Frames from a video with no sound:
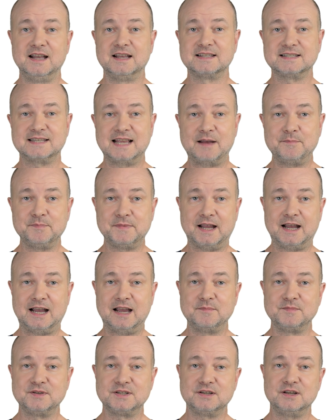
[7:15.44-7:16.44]

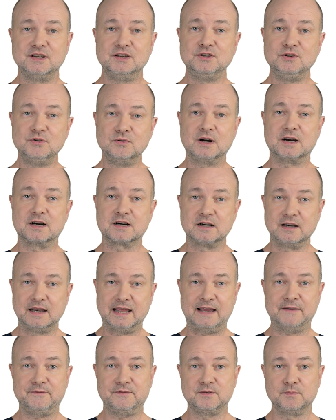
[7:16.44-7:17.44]
Sometimes you are
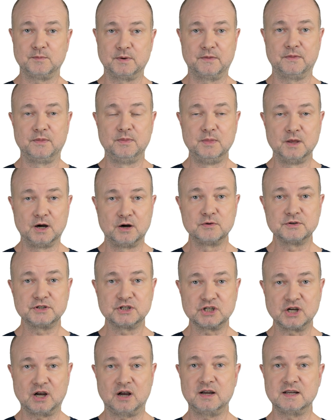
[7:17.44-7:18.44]
left with no
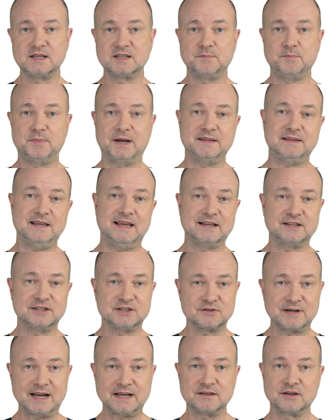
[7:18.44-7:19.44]
choice but
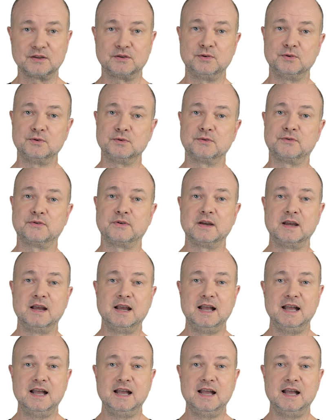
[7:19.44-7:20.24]
extract a tooth,